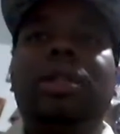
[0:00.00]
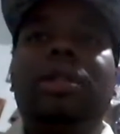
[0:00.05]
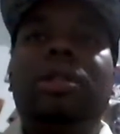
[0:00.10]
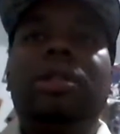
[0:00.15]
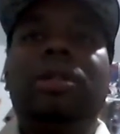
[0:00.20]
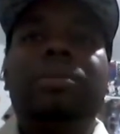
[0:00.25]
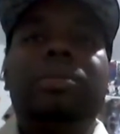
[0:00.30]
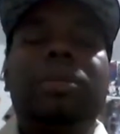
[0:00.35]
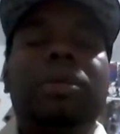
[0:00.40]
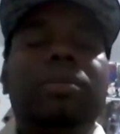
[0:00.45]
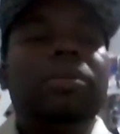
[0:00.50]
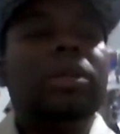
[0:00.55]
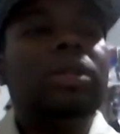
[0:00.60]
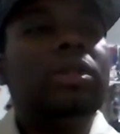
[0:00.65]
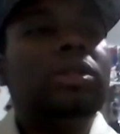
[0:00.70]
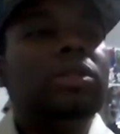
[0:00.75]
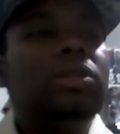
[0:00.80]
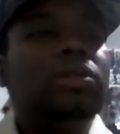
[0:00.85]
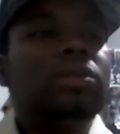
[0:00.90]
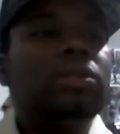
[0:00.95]
ended up
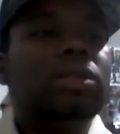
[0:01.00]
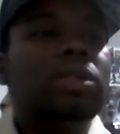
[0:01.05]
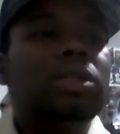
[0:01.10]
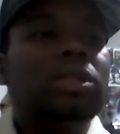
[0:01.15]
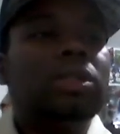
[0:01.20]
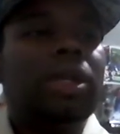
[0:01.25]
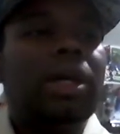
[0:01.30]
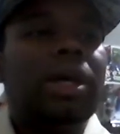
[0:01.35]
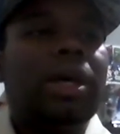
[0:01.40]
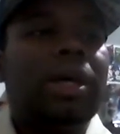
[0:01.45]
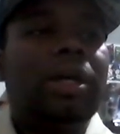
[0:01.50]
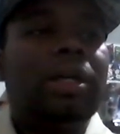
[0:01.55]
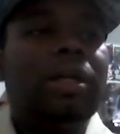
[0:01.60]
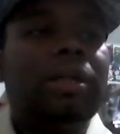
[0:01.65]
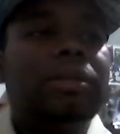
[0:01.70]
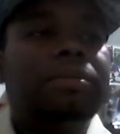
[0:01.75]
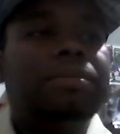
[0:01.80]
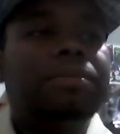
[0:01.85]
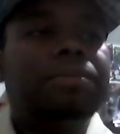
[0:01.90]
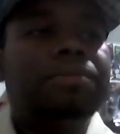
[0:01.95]
committing
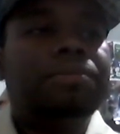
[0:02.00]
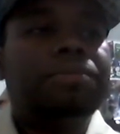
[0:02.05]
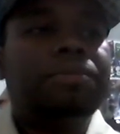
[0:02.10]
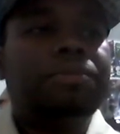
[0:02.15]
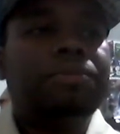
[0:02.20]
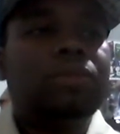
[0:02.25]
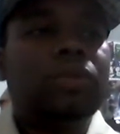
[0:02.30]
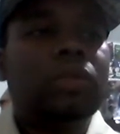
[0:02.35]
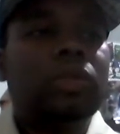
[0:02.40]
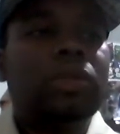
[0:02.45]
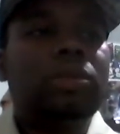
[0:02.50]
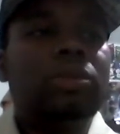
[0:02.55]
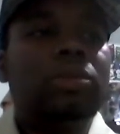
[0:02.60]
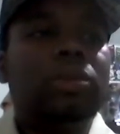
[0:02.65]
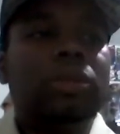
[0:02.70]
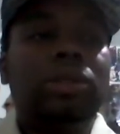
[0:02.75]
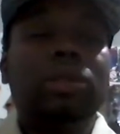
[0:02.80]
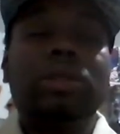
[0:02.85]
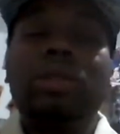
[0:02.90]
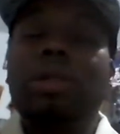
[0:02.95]
suicide, who
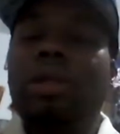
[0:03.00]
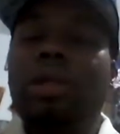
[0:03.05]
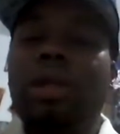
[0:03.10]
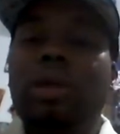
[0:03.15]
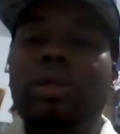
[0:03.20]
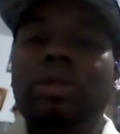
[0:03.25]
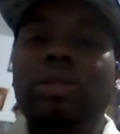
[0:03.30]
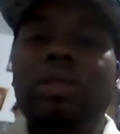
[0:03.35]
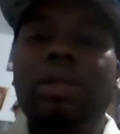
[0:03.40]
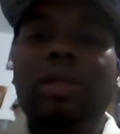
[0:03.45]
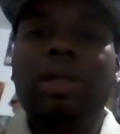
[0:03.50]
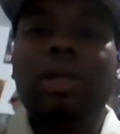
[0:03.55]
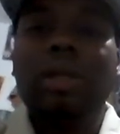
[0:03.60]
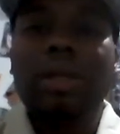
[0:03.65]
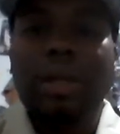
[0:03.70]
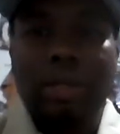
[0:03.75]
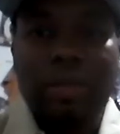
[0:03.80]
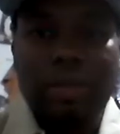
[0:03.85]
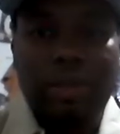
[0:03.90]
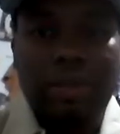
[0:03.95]
was close to the
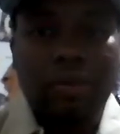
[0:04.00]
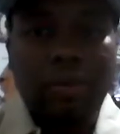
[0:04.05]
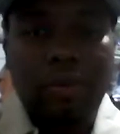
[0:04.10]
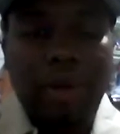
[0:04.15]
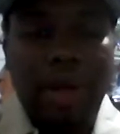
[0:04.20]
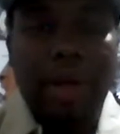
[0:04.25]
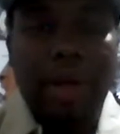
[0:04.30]
Clintons, who